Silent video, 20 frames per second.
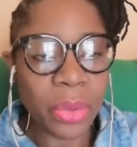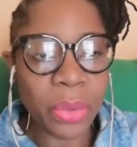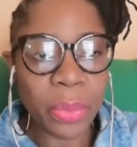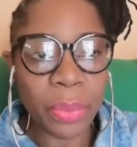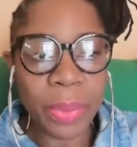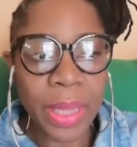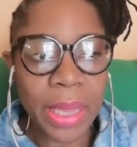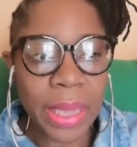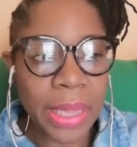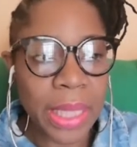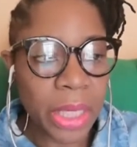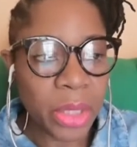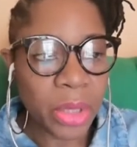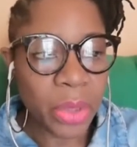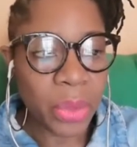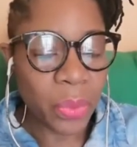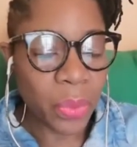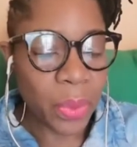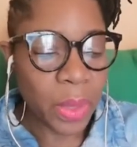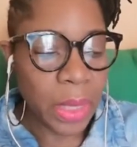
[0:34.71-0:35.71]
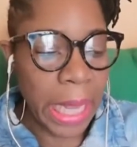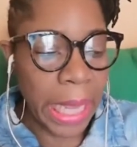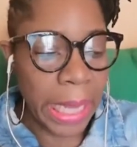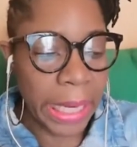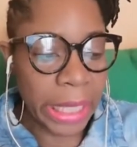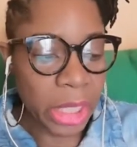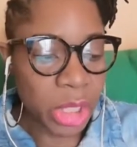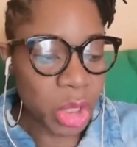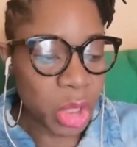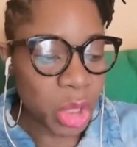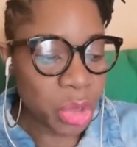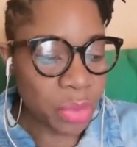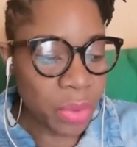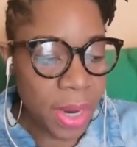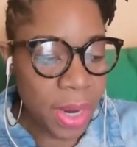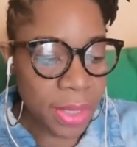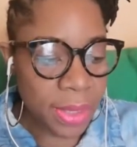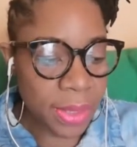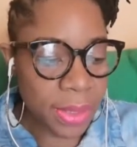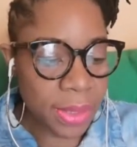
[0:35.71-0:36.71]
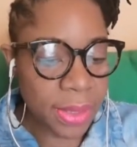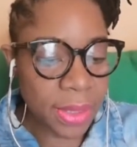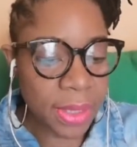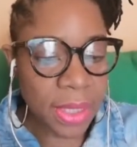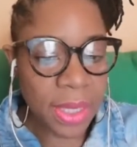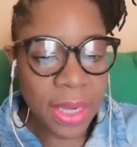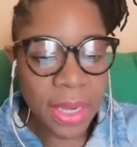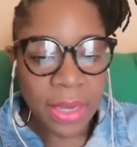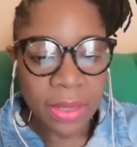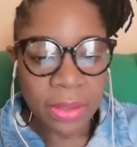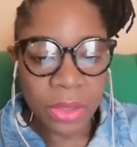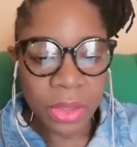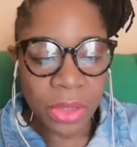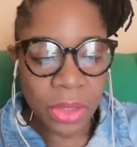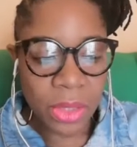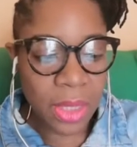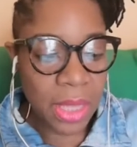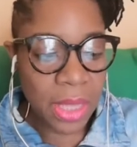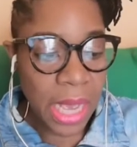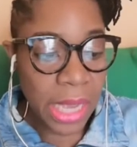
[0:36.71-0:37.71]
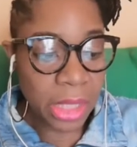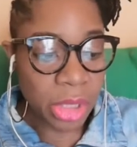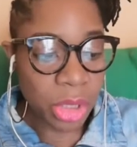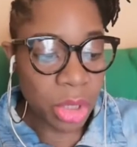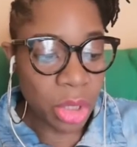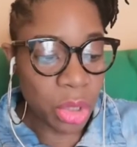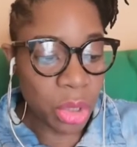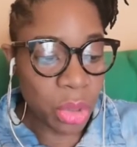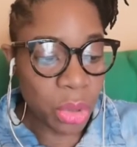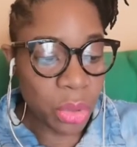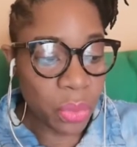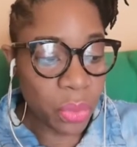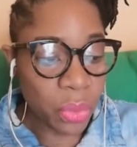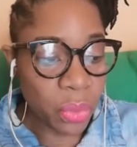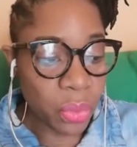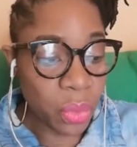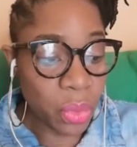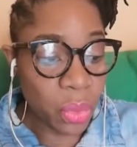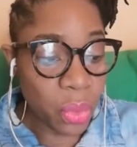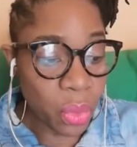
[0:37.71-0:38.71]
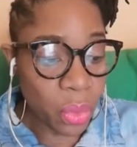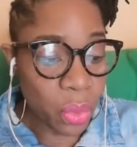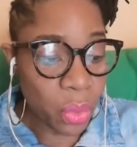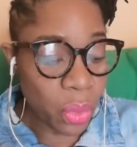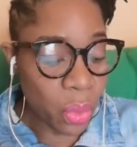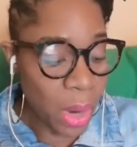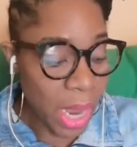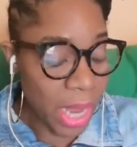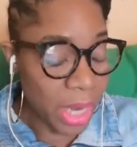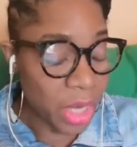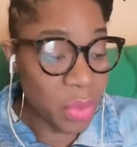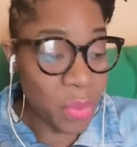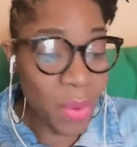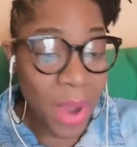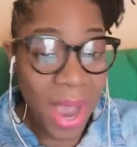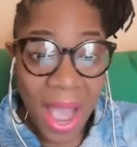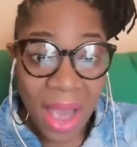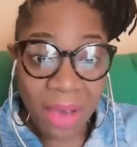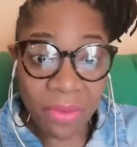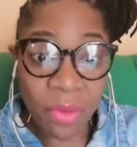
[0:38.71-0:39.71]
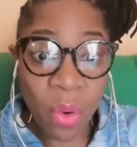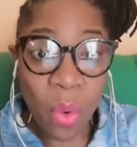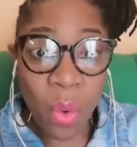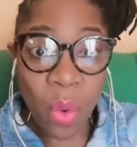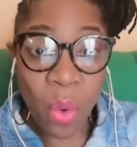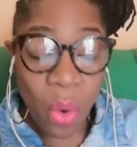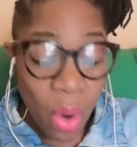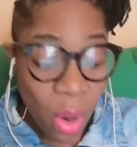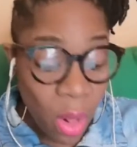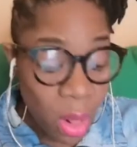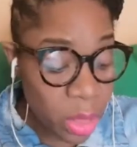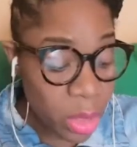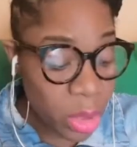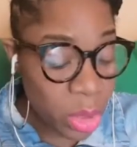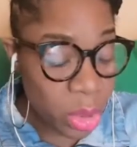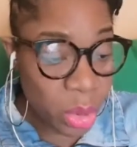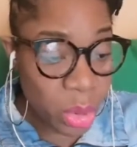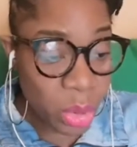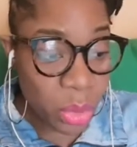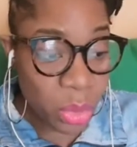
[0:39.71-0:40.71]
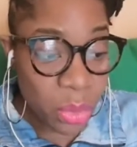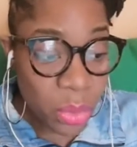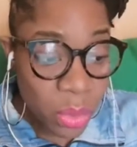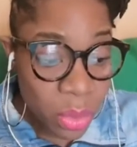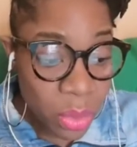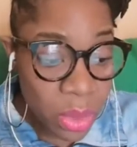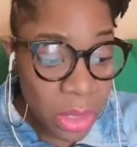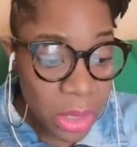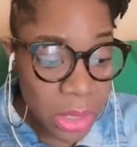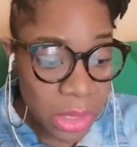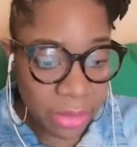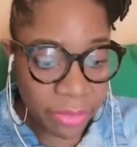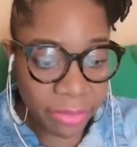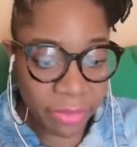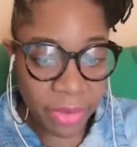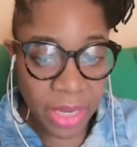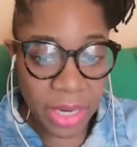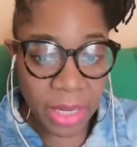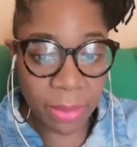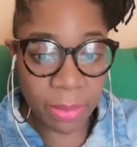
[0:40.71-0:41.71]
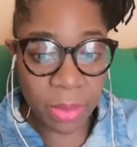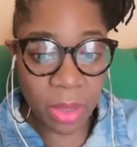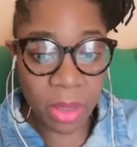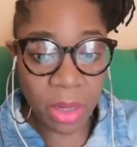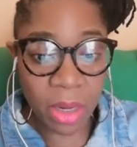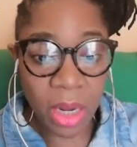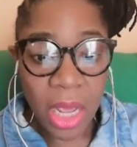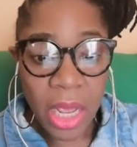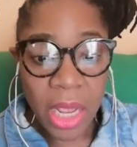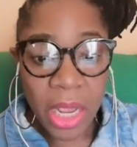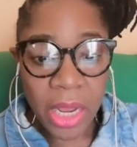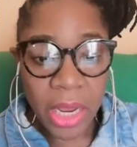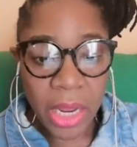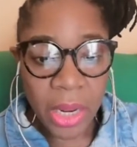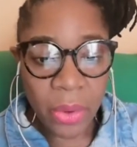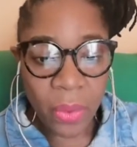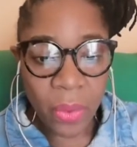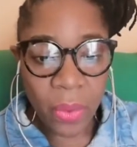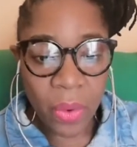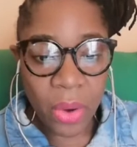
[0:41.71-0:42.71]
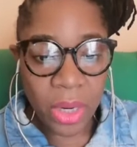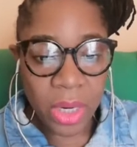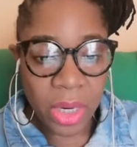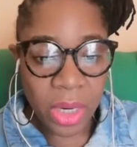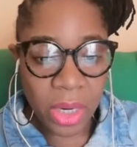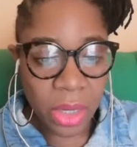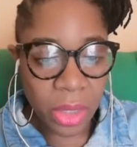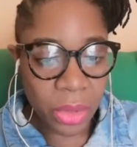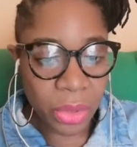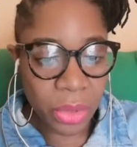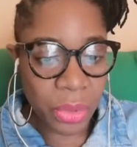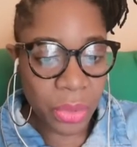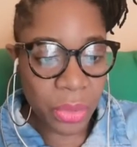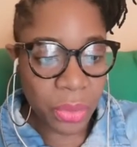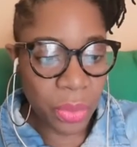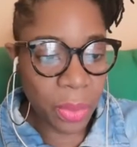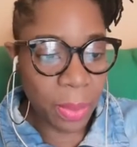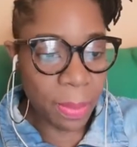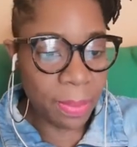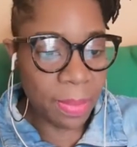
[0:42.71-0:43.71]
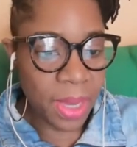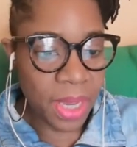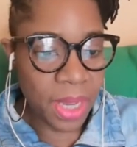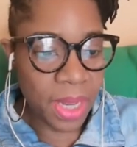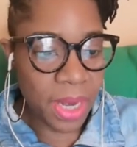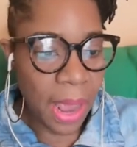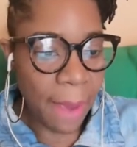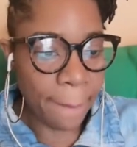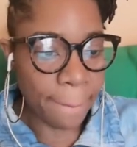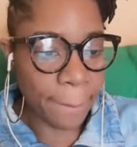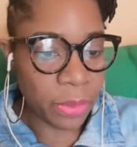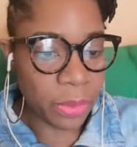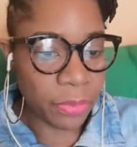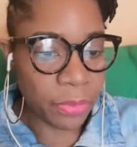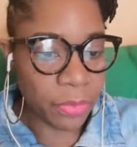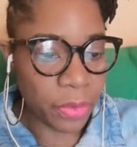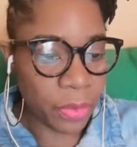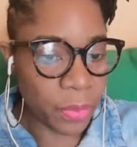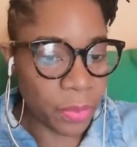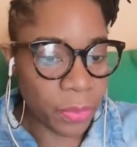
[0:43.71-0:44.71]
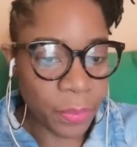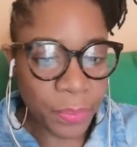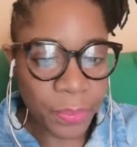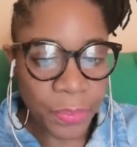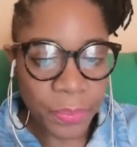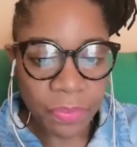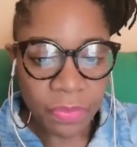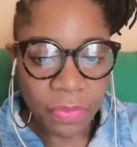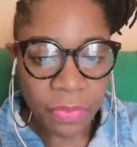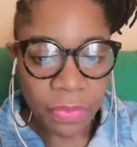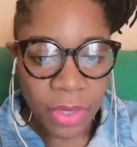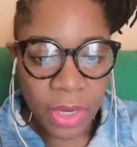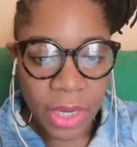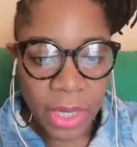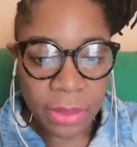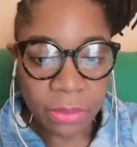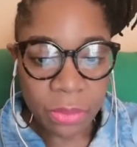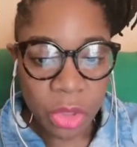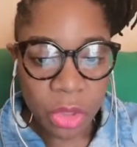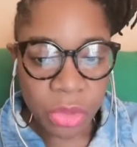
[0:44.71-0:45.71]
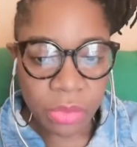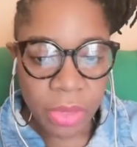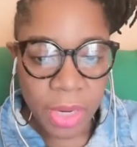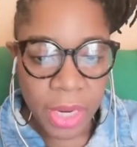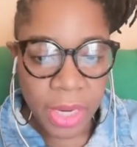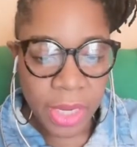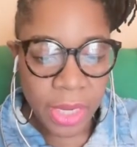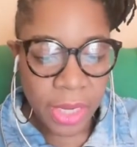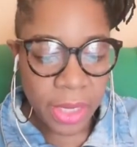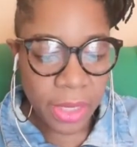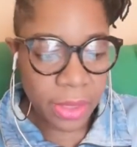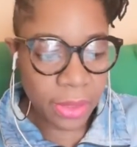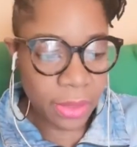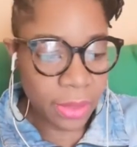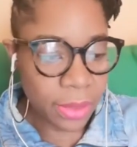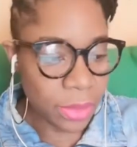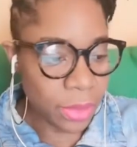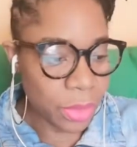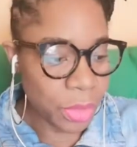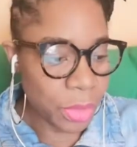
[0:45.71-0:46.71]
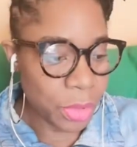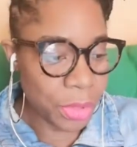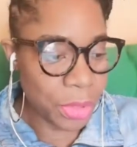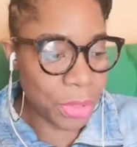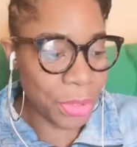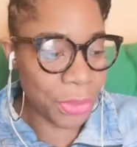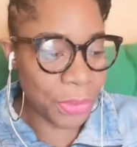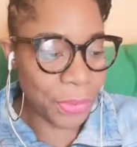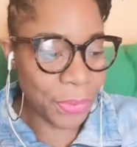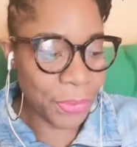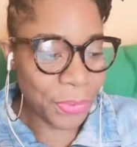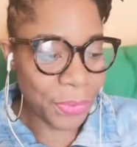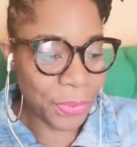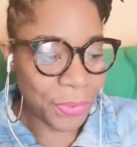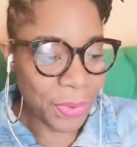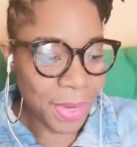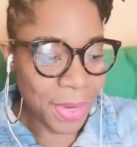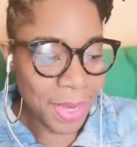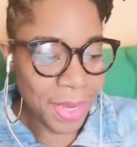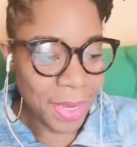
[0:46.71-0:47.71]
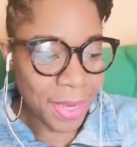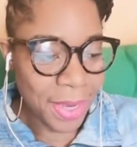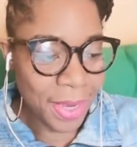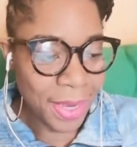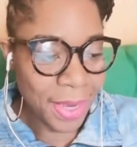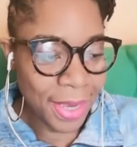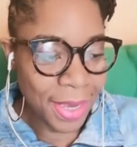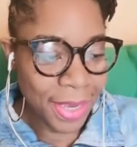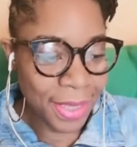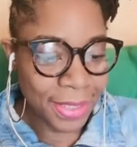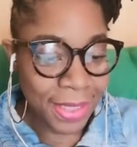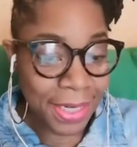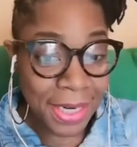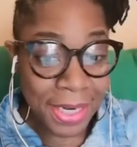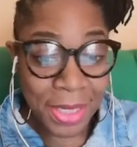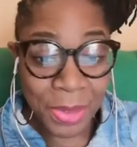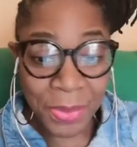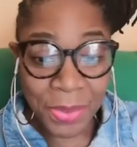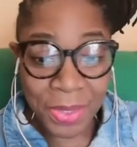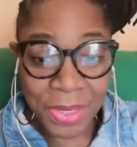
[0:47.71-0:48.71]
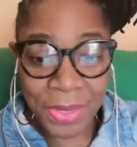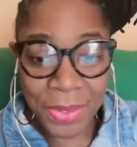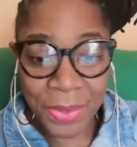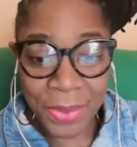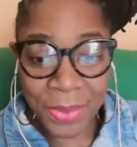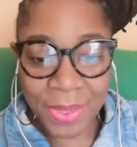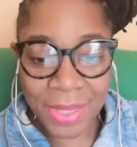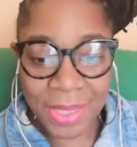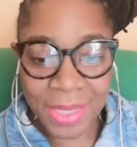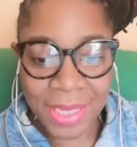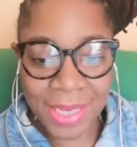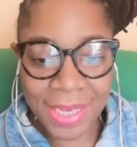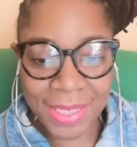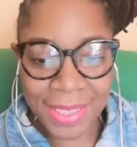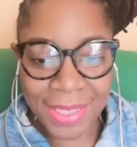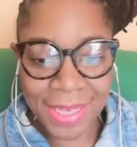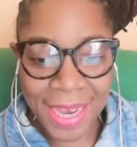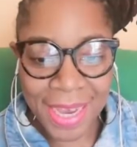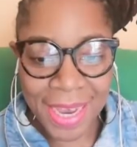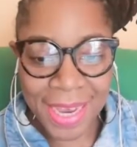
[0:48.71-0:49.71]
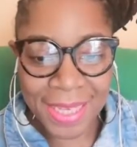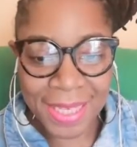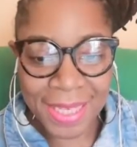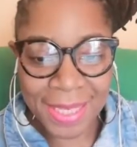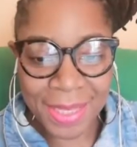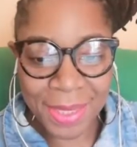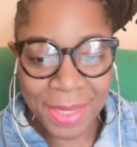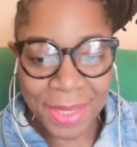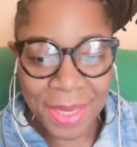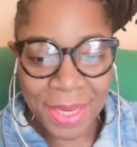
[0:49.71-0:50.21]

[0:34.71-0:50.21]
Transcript: build that know, like, and trust, that and you have all the tools available in order to make it happen for you. I'm trying to, yeah, today is one of those days, guys.